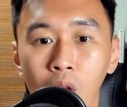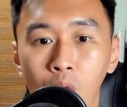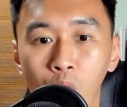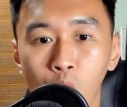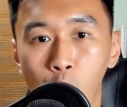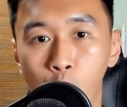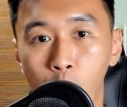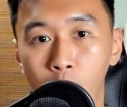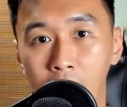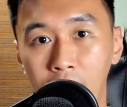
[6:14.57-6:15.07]

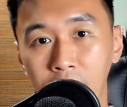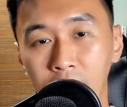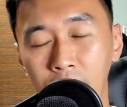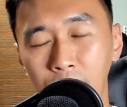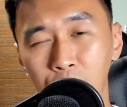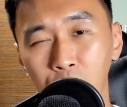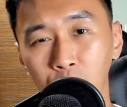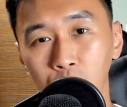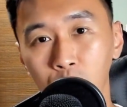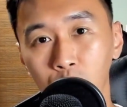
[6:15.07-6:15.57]
who are
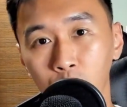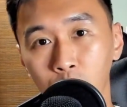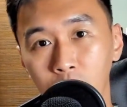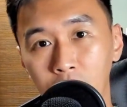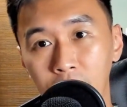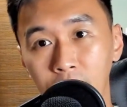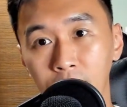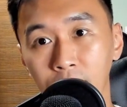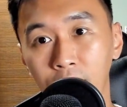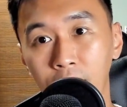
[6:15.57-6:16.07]
able to
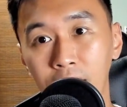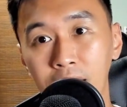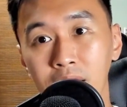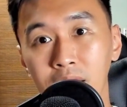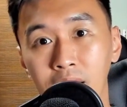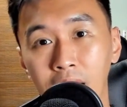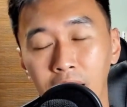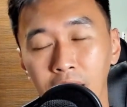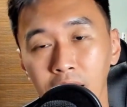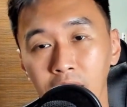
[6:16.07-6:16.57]

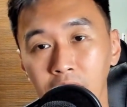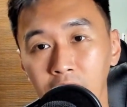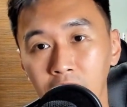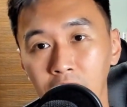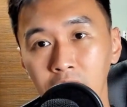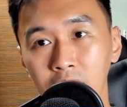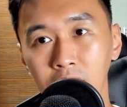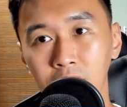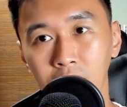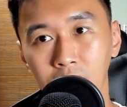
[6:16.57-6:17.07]
invest their
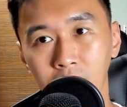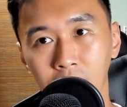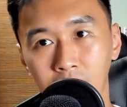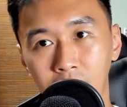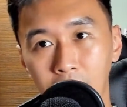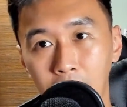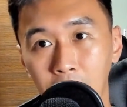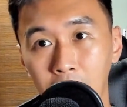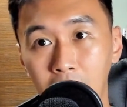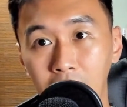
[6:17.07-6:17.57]
earnings,
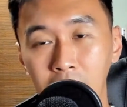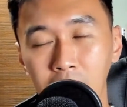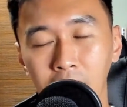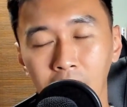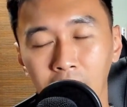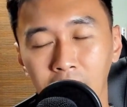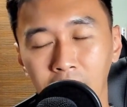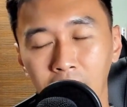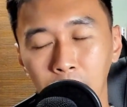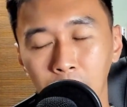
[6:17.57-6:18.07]
their money,
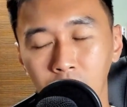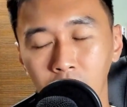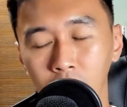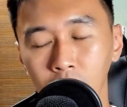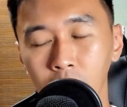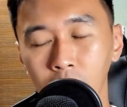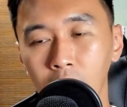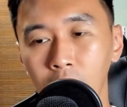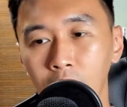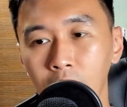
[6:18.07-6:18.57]
their
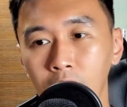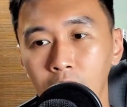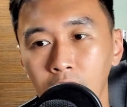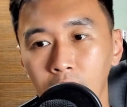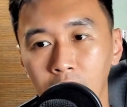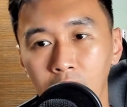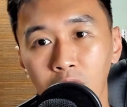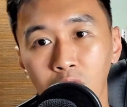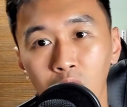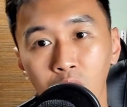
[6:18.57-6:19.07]
capital
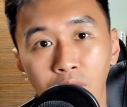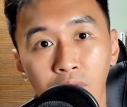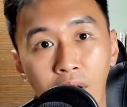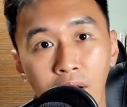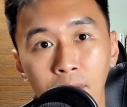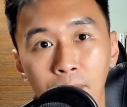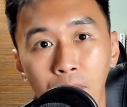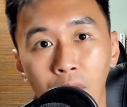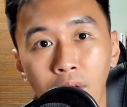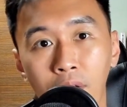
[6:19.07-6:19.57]
into
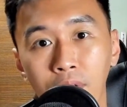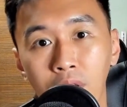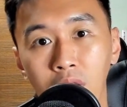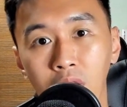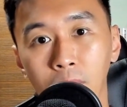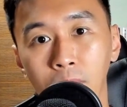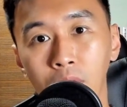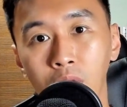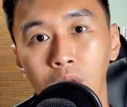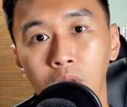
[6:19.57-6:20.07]
very
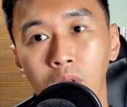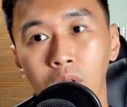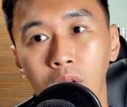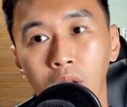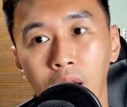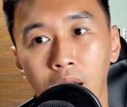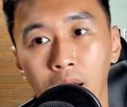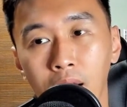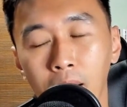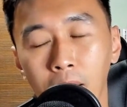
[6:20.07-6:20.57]
profitable
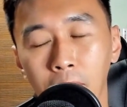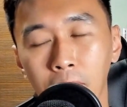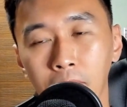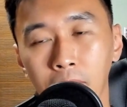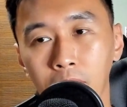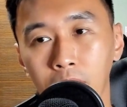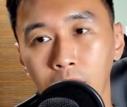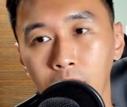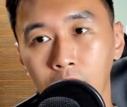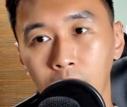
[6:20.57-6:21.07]

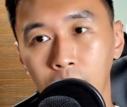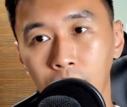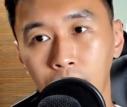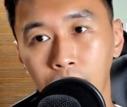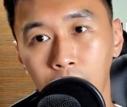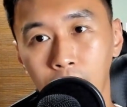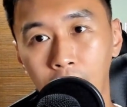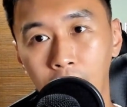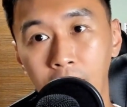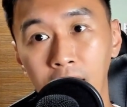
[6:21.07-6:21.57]

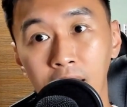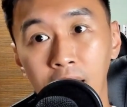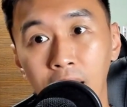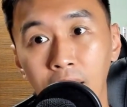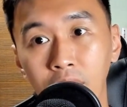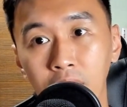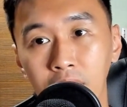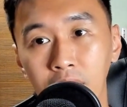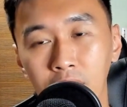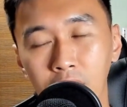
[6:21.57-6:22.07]

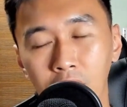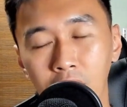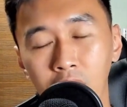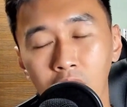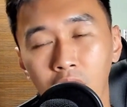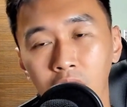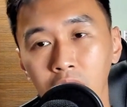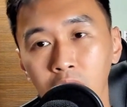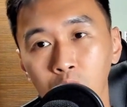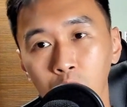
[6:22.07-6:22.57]
endeavors in
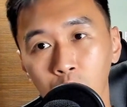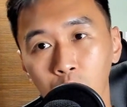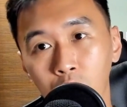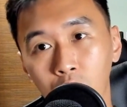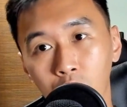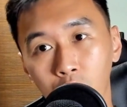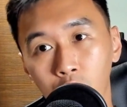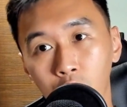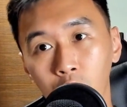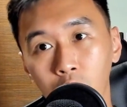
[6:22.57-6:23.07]
order to
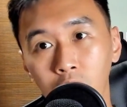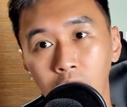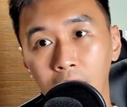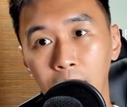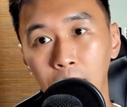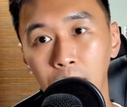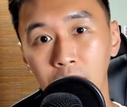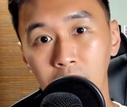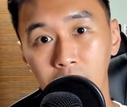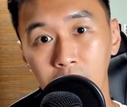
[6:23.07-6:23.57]
grow their
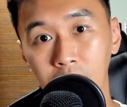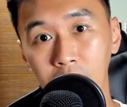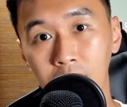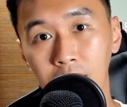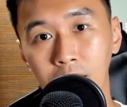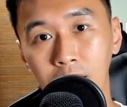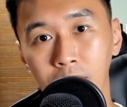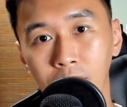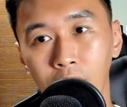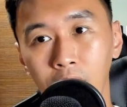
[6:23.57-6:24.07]

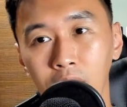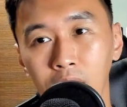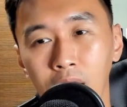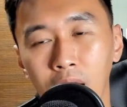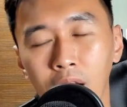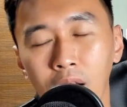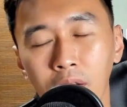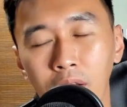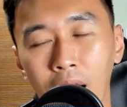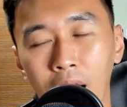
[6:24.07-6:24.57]
business, right?
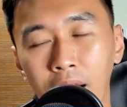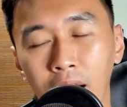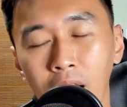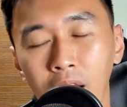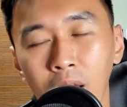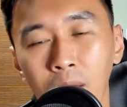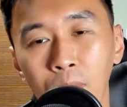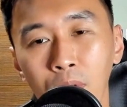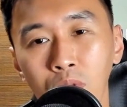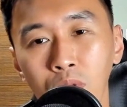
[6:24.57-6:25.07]
They are
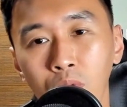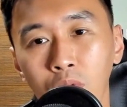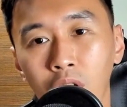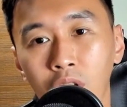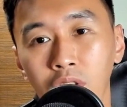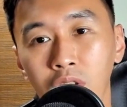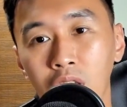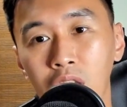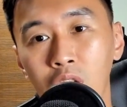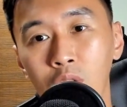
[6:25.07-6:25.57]
able to
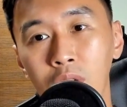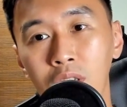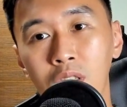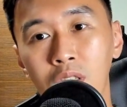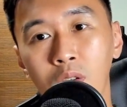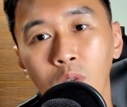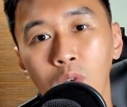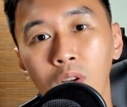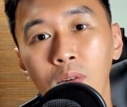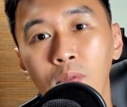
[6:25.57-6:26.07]

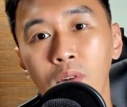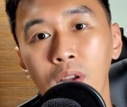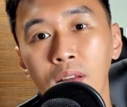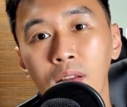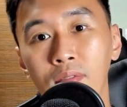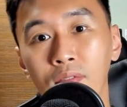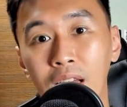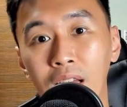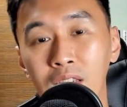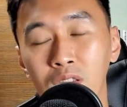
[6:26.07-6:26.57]
continuously
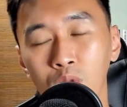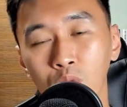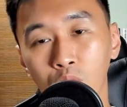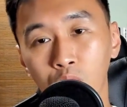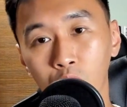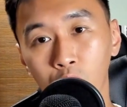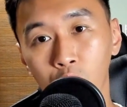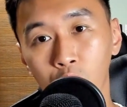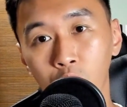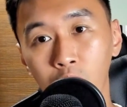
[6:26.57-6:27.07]
reinvest to
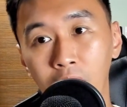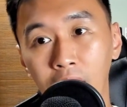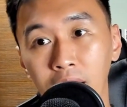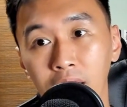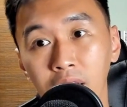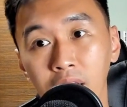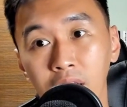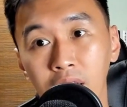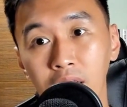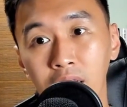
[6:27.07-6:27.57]
grow their
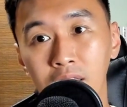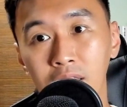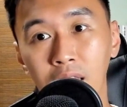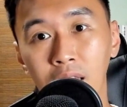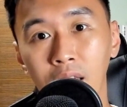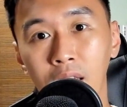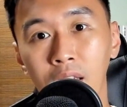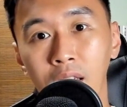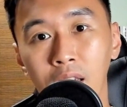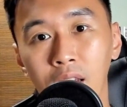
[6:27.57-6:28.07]
earnings
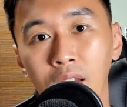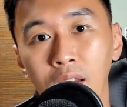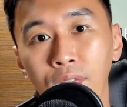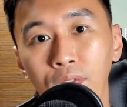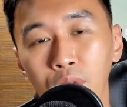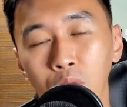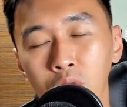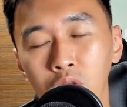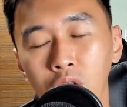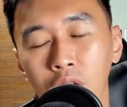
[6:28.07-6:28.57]
in the
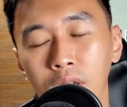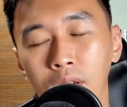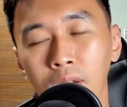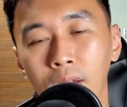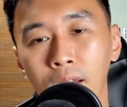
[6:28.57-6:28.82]
future.